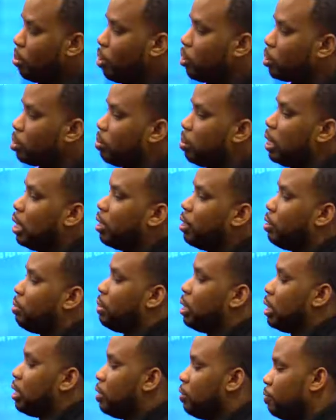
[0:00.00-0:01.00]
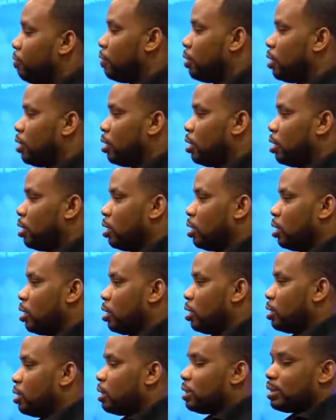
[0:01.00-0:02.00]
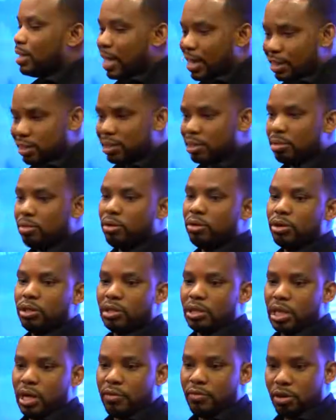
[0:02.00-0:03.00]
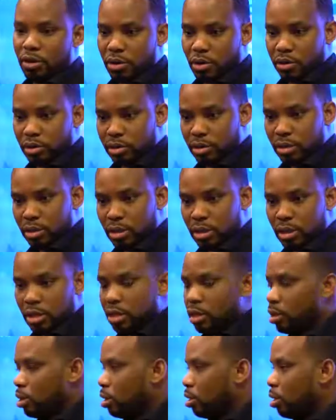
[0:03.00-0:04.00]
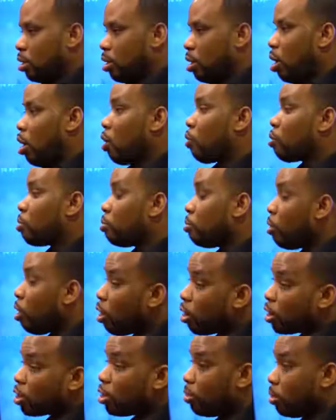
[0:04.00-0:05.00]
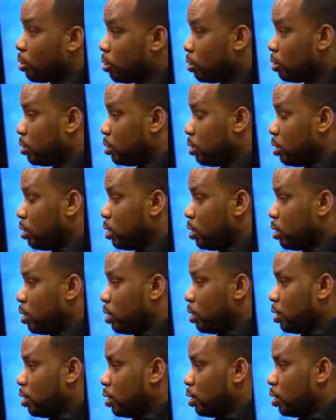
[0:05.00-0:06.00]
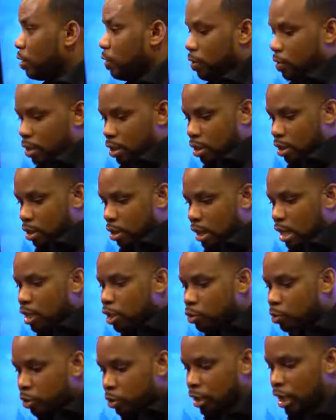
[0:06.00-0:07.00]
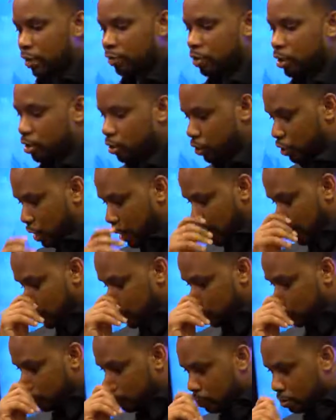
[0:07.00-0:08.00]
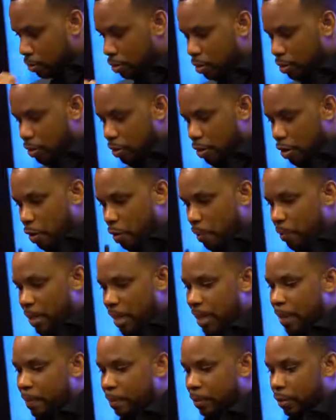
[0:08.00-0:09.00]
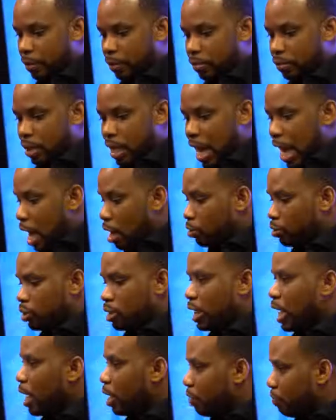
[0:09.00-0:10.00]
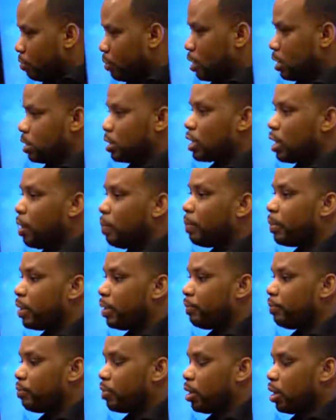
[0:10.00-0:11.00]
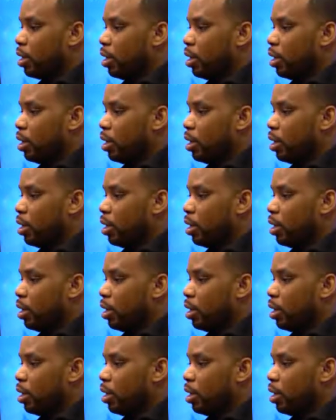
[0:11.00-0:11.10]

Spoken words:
multiply their money? Wow. The testimonies that I've heard are remarkable. Here's what you have to understand. There are people outside of this company